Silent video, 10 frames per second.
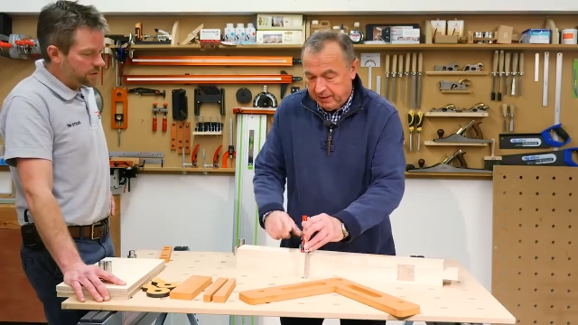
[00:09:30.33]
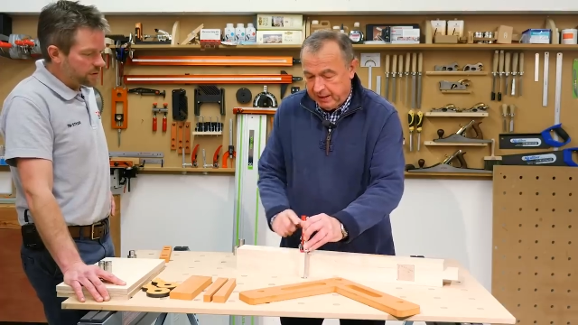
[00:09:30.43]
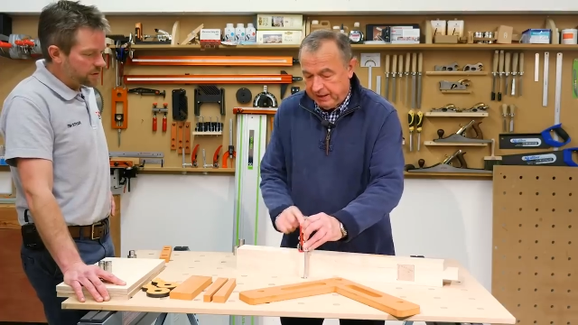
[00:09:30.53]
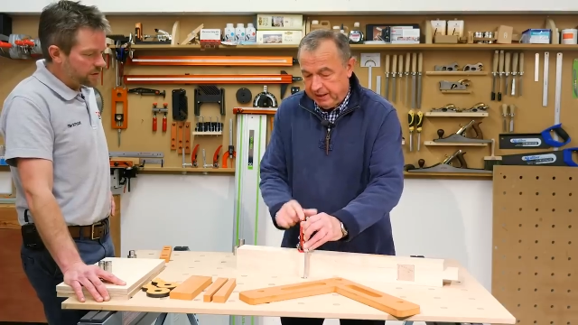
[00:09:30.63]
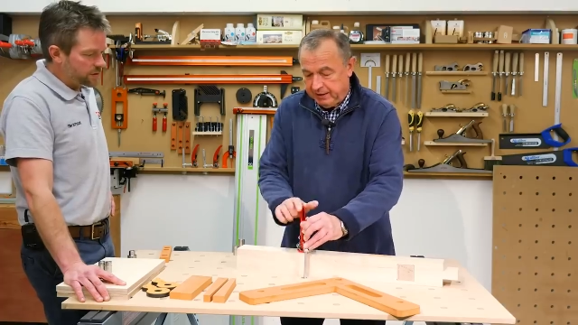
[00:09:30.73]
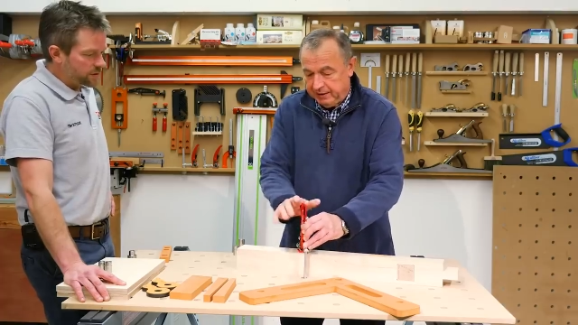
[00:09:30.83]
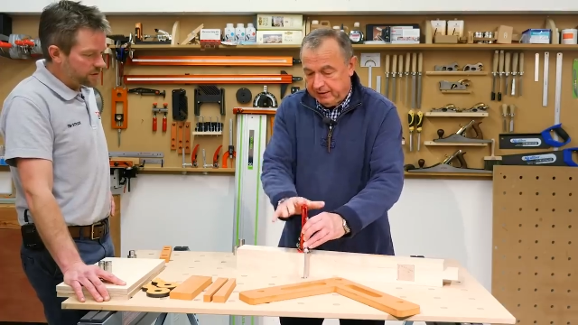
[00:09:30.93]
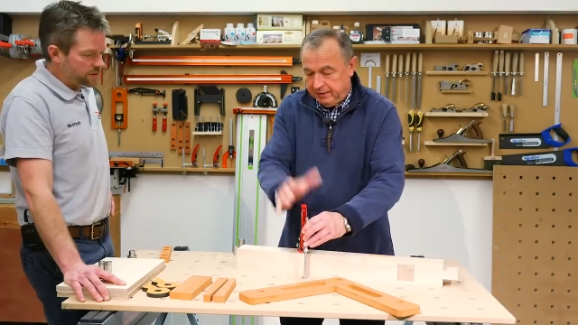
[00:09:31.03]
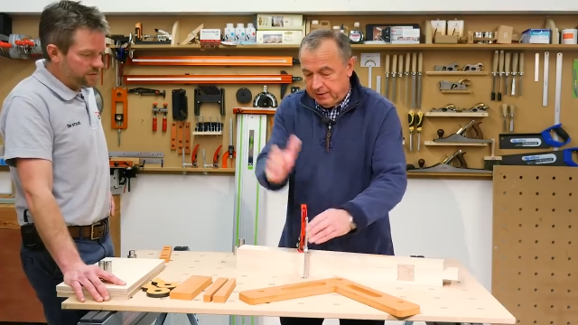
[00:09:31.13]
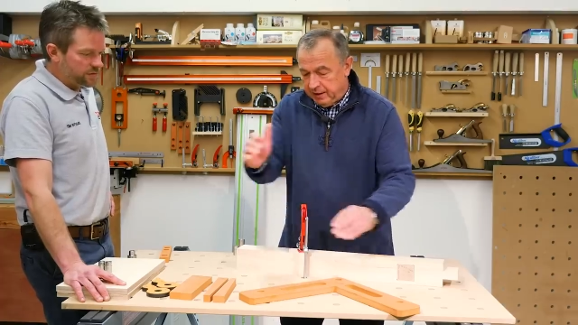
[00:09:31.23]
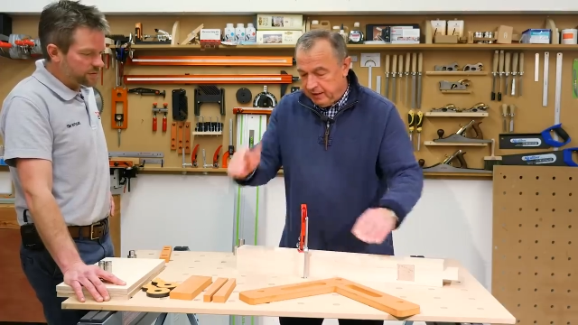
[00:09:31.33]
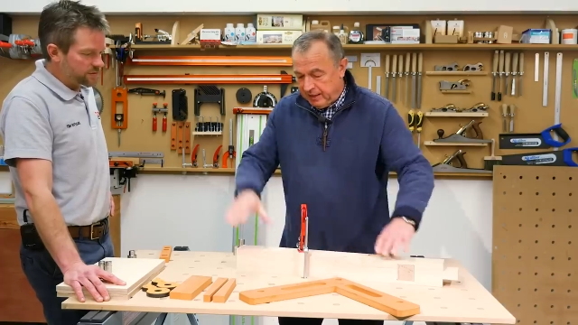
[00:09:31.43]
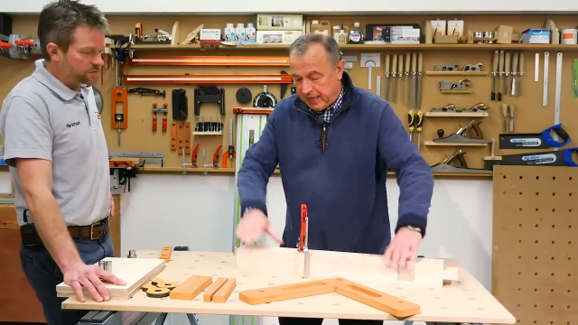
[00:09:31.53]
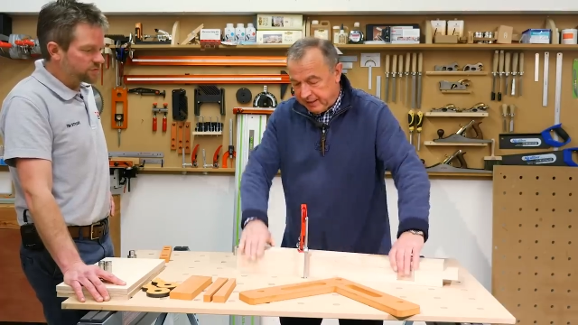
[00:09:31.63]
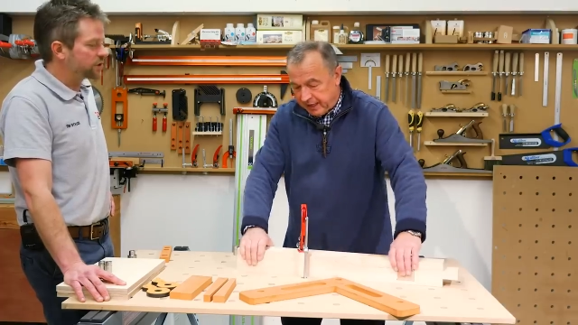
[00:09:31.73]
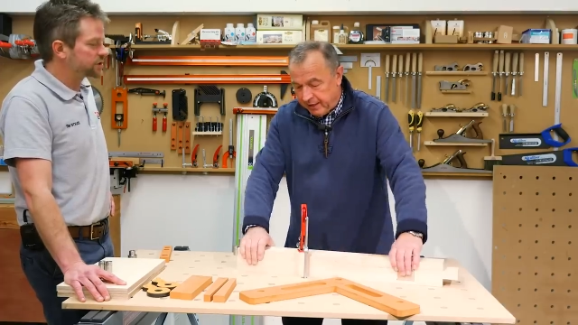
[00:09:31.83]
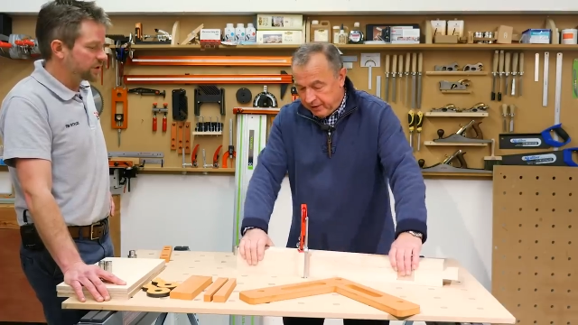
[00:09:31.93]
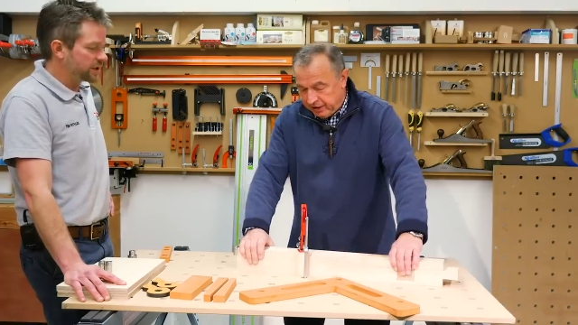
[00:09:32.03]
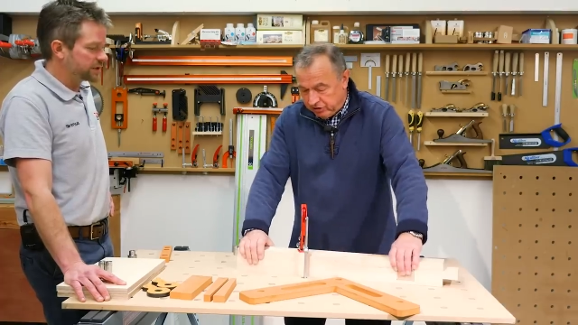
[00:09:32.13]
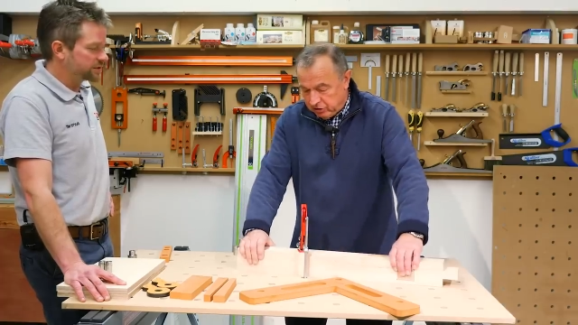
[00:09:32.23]
Speaker 1: and then that now
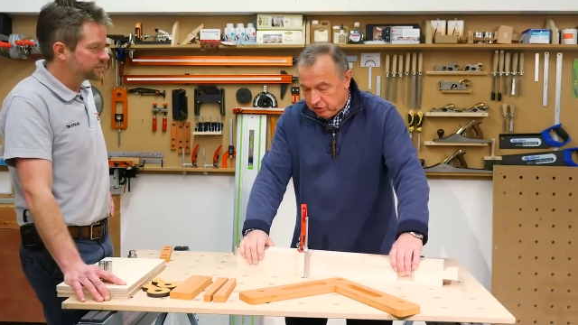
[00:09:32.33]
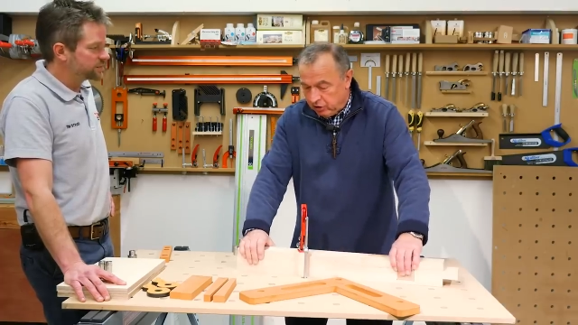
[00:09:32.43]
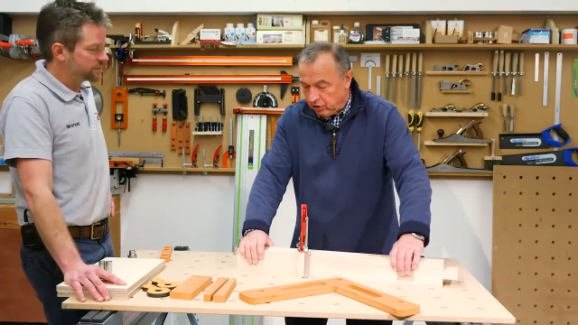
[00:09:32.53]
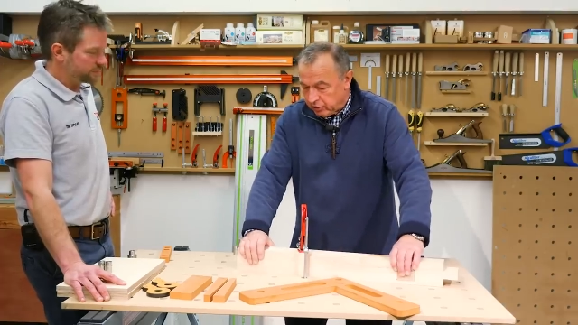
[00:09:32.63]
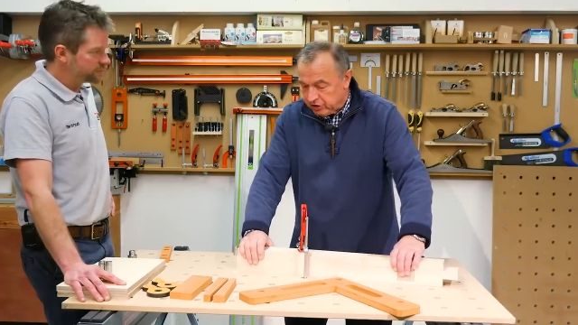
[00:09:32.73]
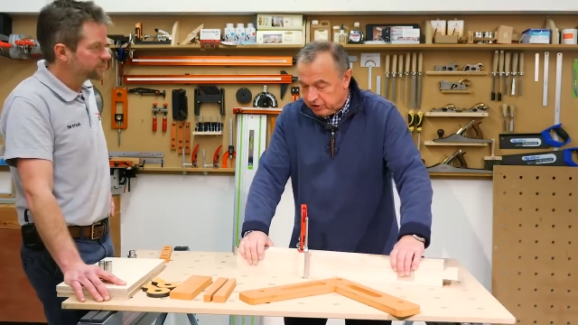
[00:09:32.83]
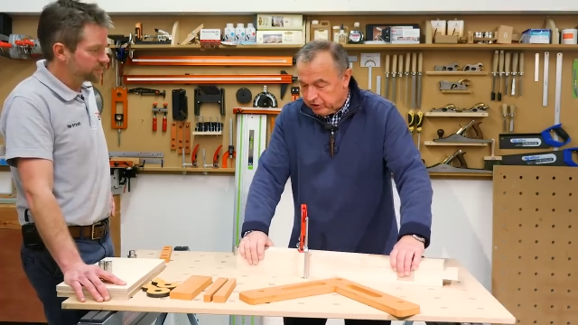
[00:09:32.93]
is locked